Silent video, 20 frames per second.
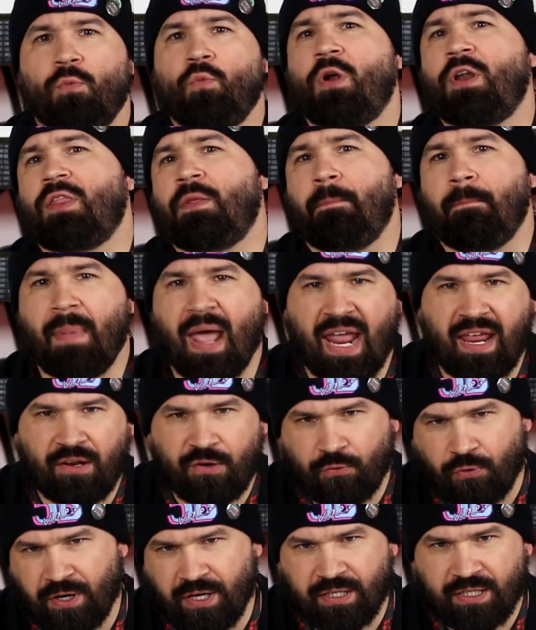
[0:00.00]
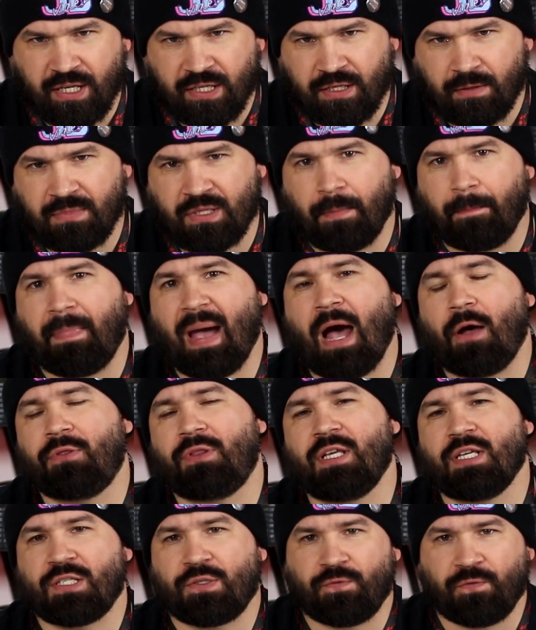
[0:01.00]
one of the main criticisms about
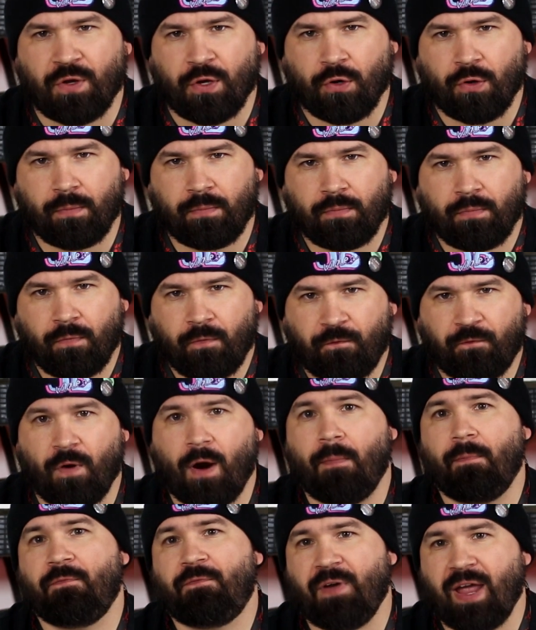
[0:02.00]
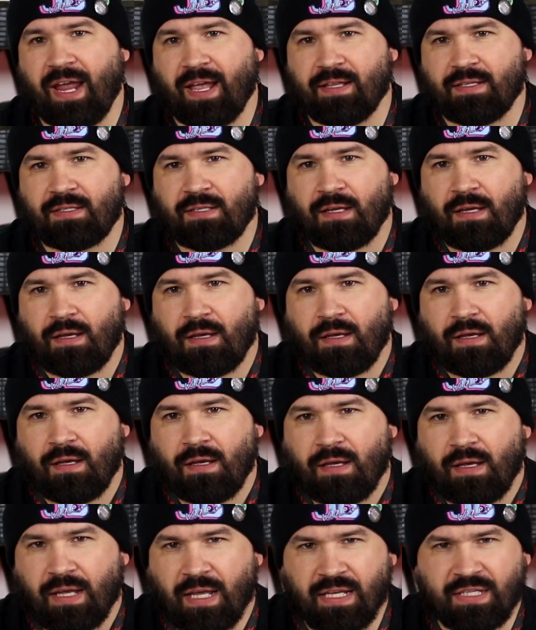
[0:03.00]
this film from fans
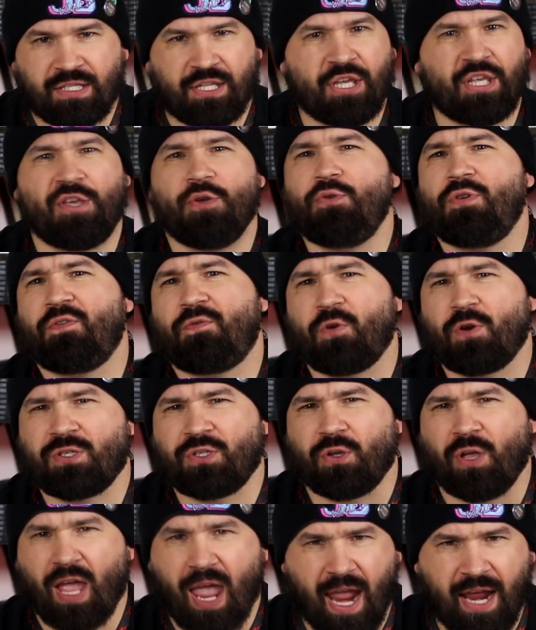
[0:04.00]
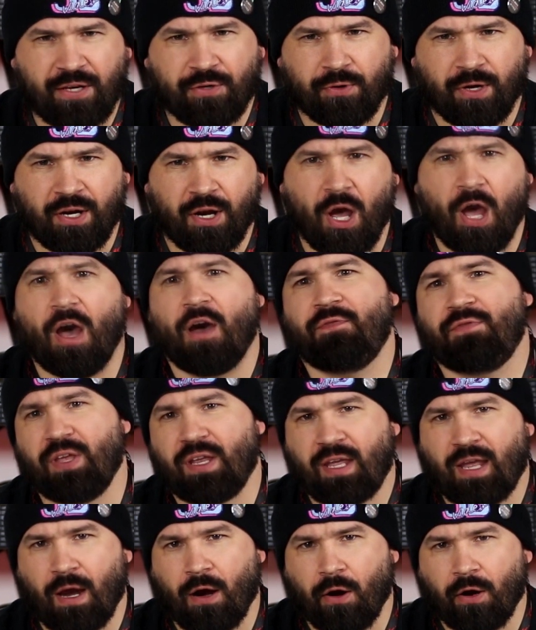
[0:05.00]
is the universal hatred of the
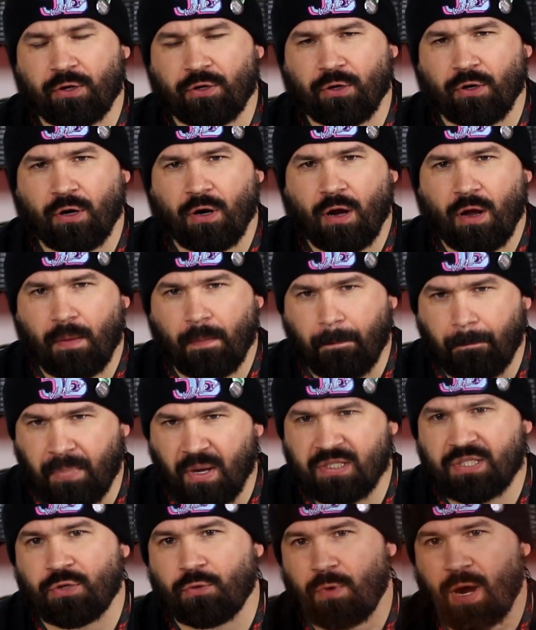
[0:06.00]
character Busta